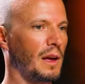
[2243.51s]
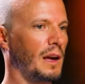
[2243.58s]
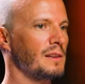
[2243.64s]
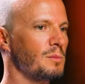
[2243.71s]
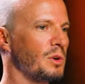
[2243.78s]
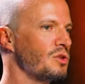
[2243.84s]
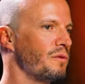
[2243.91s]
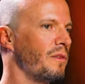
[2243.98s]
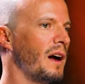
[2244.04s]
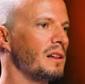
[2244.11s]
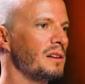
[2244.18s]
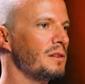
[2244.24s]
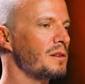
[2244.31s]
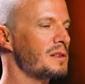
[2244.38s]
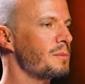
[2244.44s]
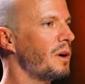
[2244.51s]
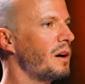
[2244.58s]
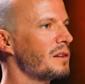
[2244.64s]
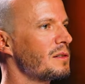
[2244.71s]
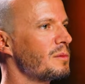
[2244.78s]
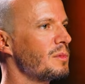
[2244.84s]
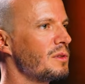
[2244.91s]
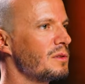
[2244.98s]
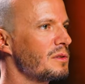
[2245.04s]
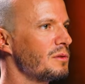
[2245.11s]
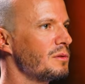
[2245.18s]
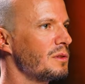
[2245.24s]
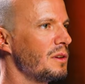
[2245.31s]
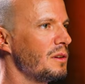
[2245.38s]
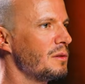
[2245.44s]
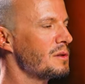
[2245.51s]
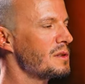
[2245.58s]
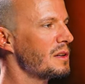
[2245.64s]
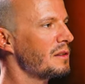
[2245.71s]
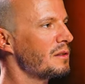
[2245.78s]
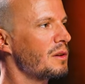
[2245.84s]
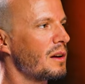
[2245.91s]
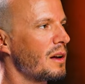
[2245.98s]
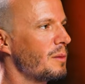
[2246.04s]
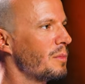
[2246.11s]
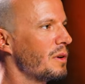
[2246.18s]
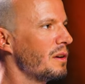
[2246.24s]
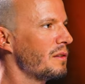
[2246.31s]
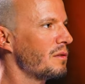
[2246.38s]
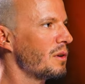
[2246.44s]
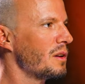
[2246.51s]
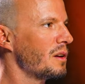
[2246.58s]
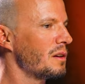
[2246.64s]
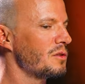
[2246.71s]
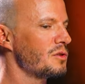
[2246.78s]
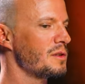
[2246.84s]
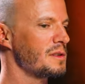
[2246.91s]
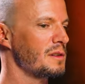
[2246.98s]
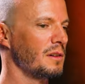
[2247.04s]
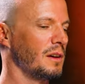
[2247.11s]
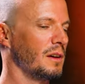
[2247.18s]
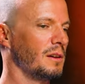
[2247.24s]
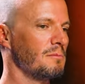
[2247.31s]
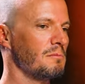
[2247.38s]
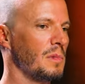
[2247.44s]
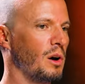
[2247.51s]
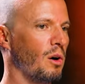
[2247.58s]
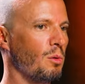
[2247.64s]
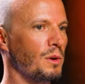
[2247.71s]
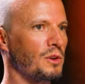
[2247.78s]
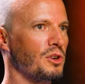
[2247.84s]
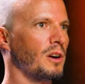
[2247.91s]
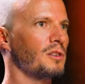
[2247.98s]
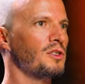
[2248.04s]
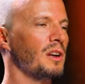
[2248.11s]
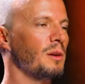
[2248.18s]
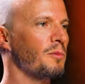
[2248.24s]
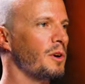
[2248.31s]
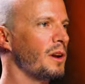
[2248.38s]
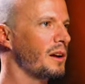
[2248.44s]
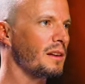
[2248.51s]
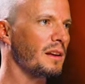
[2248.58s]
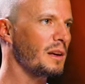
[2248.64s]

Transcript: as much value as possible to the users and to the companies, rather than just overcharging them for like a